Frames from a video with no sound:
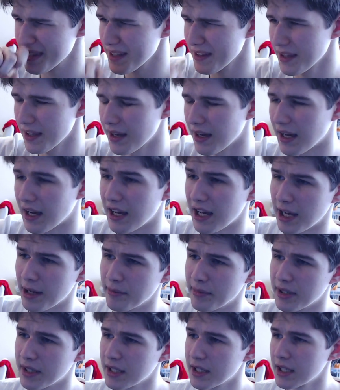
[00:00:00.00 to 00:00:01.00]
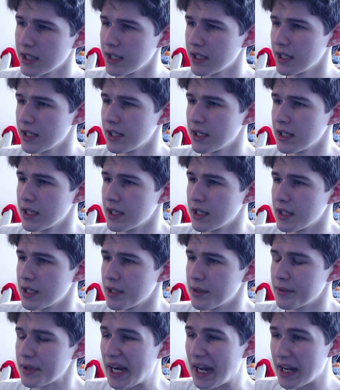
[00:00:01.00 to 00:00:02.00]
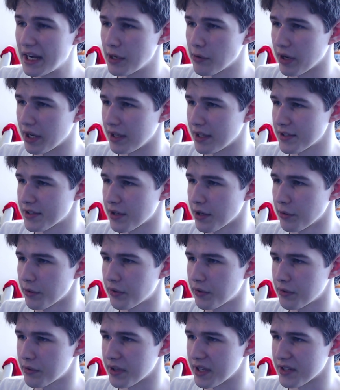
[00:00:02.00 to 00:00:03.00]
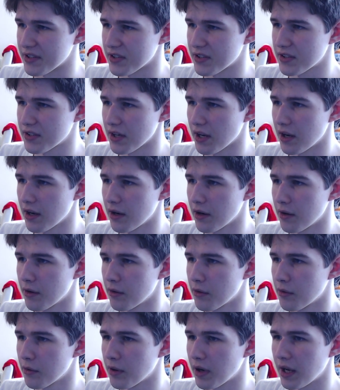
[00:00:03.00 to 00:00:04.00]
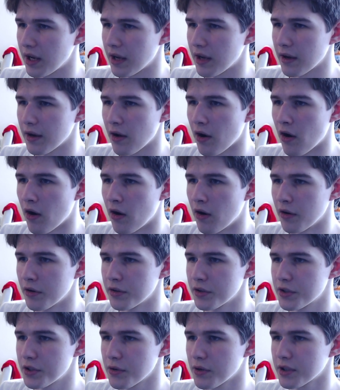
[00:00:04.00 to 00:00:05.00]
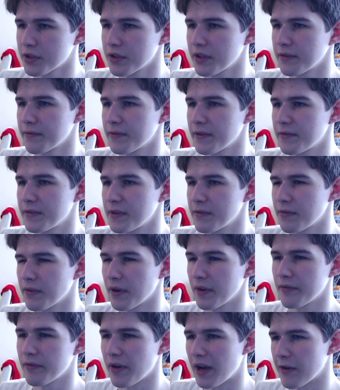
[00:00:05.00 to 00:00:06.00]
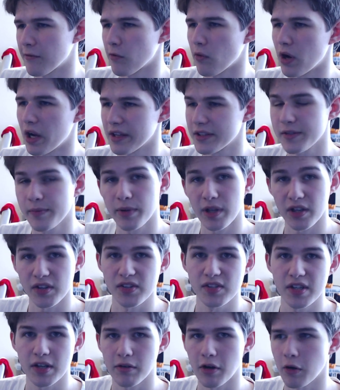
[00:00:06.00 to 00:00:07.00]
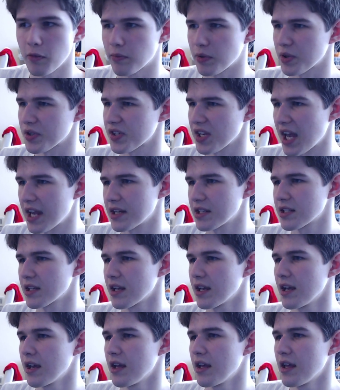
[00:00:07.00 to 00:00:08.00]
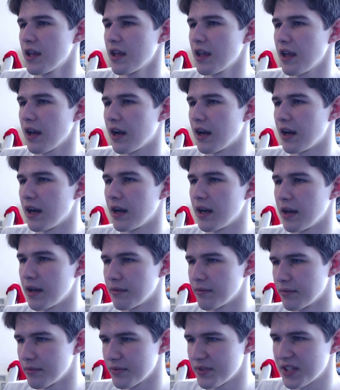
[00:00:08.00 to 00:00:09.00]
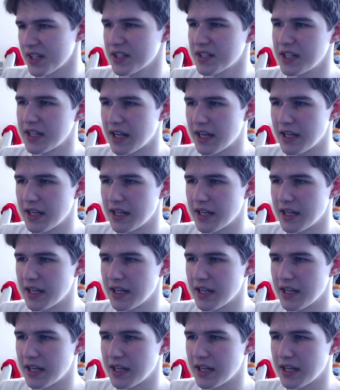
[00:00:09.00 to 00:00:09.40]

But anyway, let's go through this. So on 255 watts plus 0%, 1680,